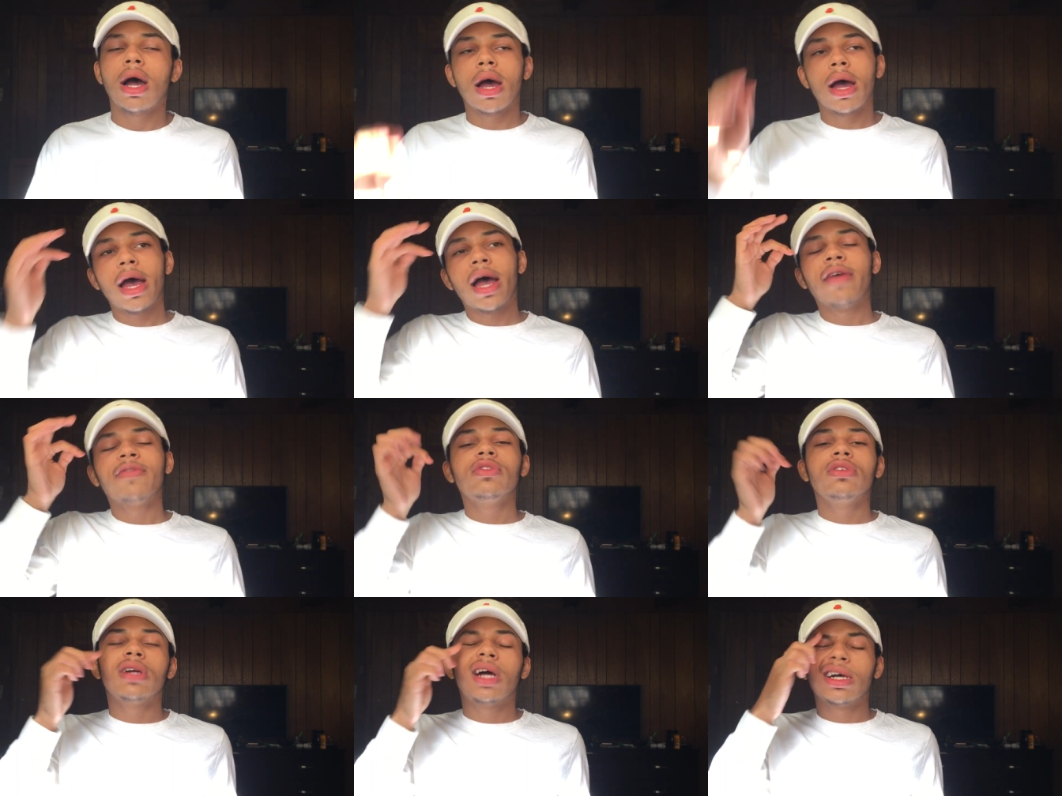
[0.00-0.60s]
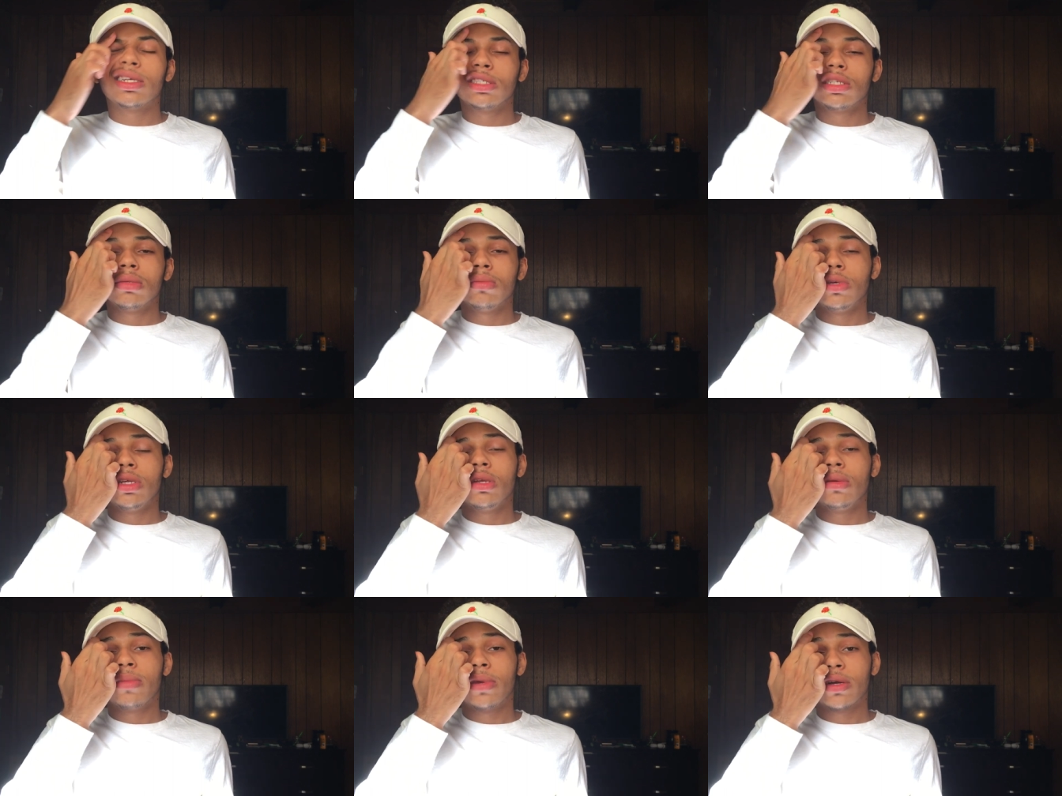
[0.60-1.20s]
after I
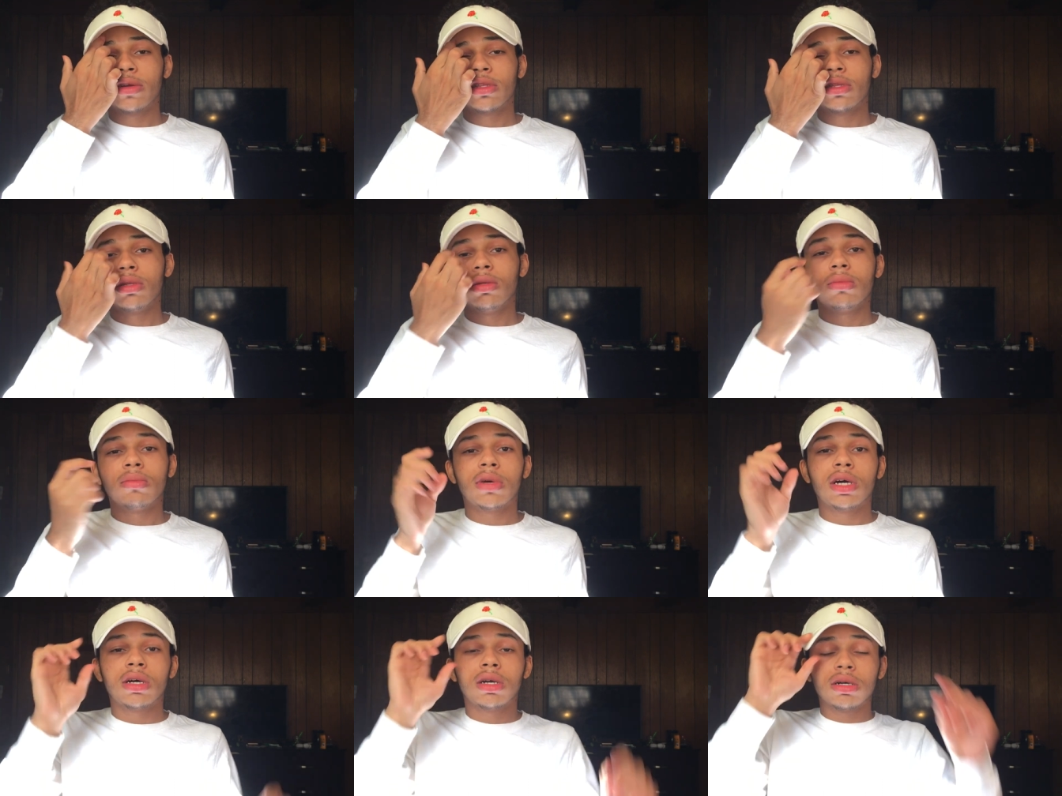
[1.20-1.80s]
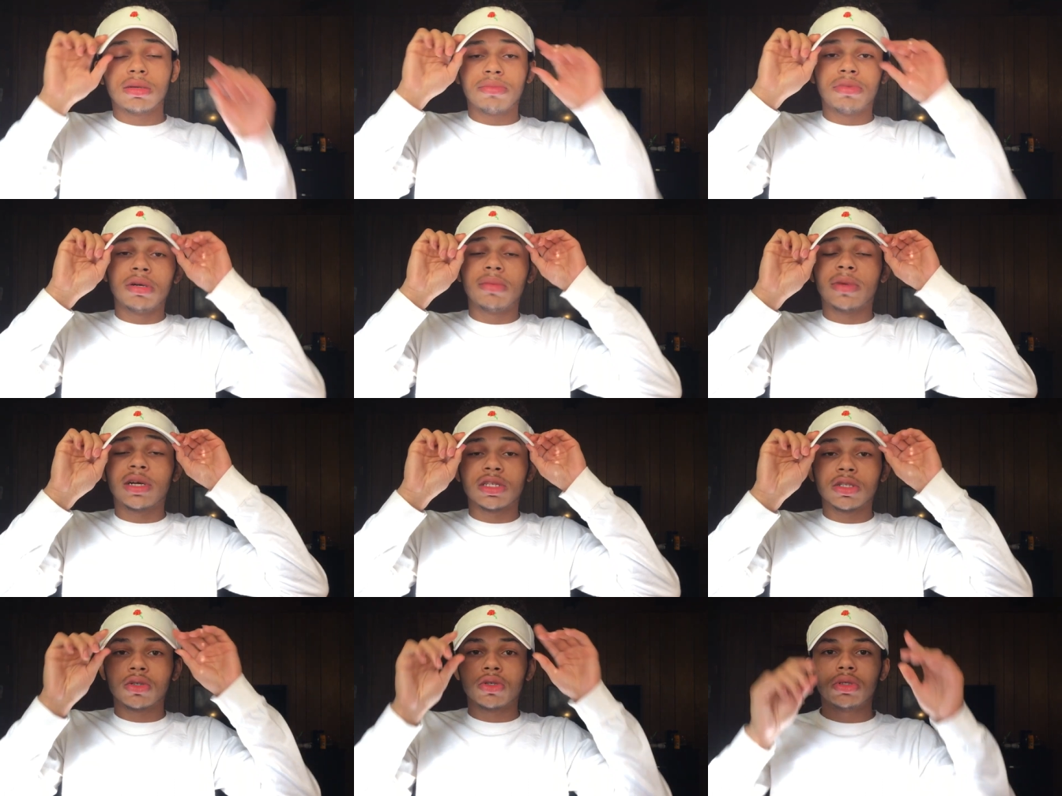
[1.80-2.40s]
submitted my put my
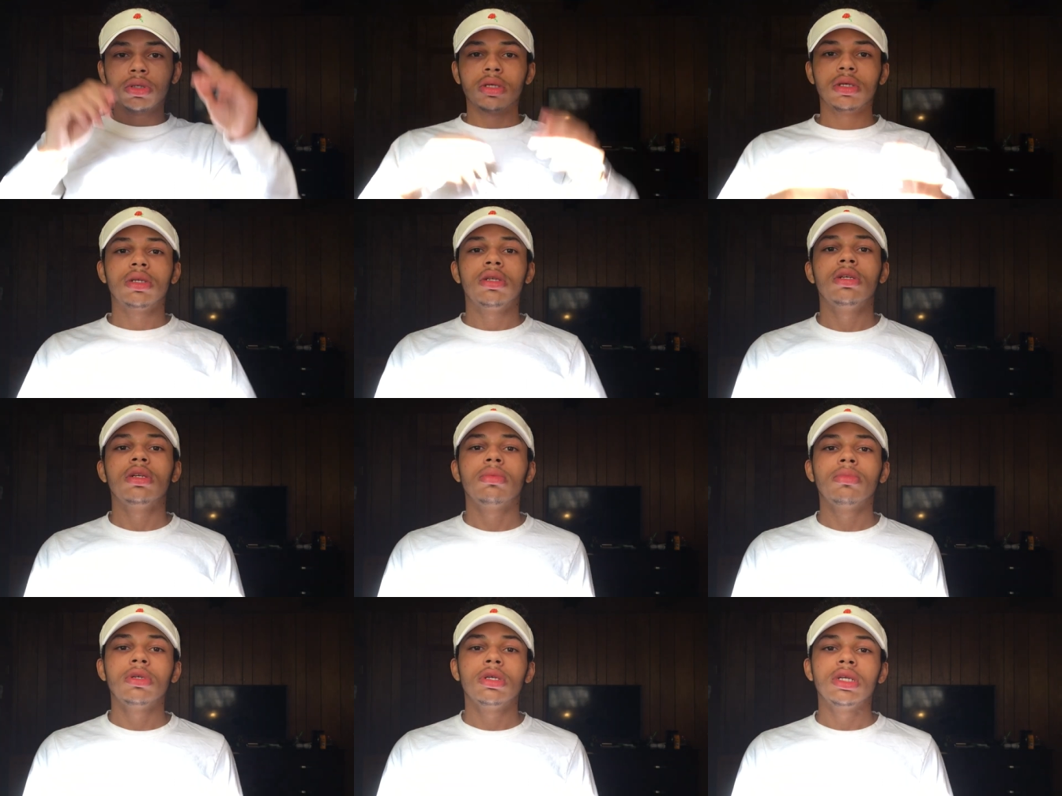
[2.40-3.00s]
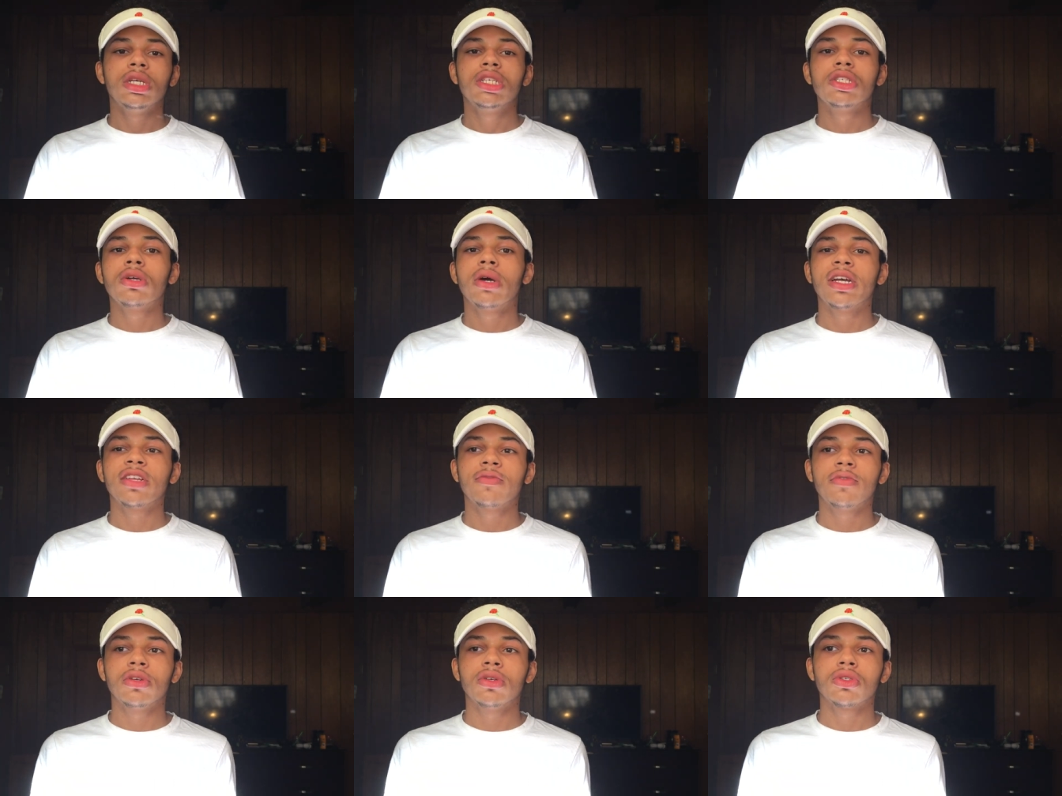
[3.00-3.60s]
social security number, it's gonna
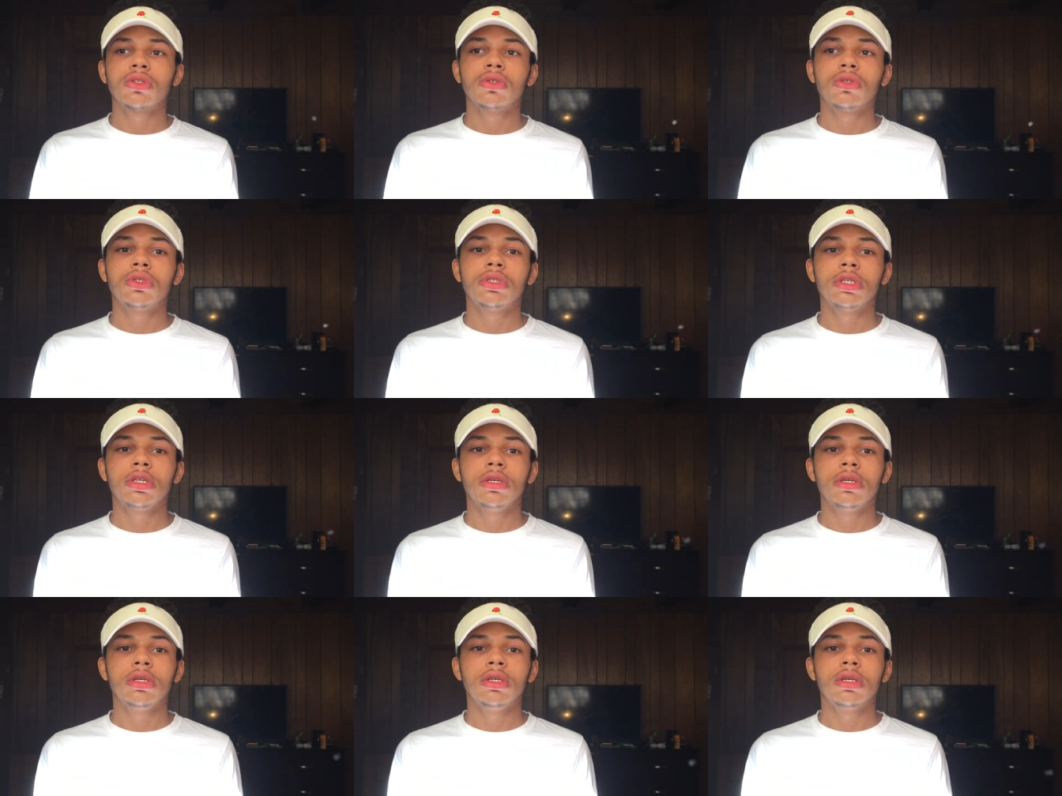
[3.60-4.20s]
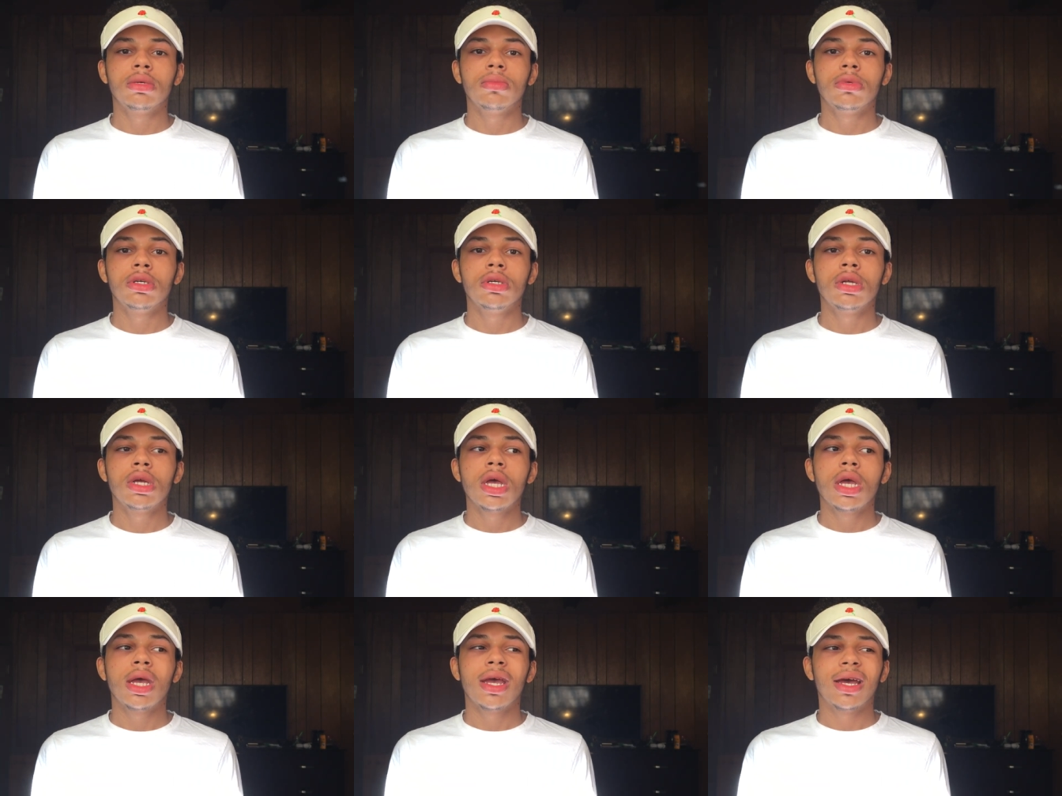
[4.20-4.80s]
ask for your social security number
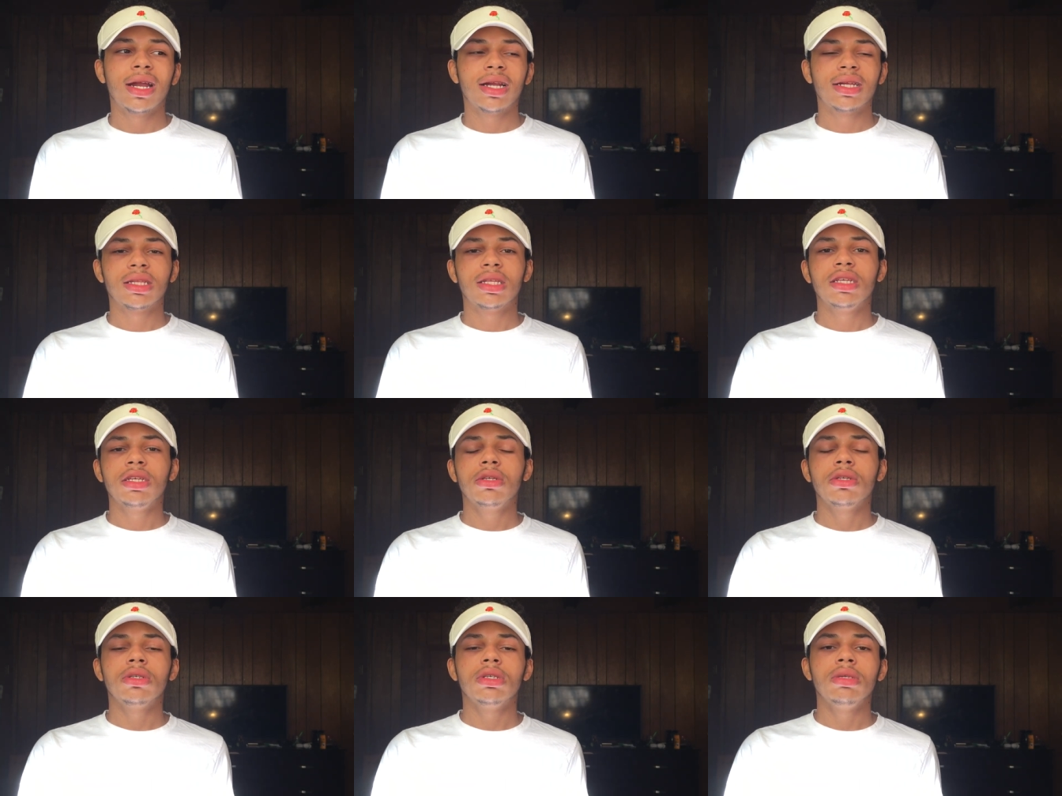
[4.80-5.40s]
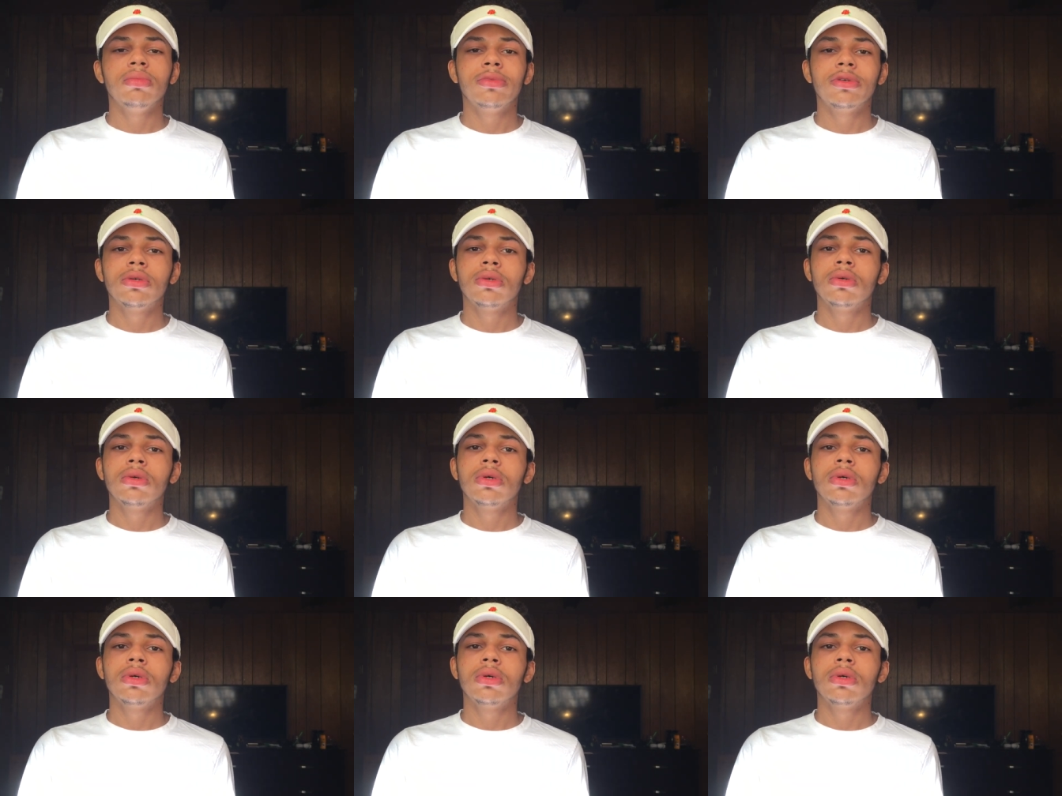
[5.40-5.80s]
and I think your email,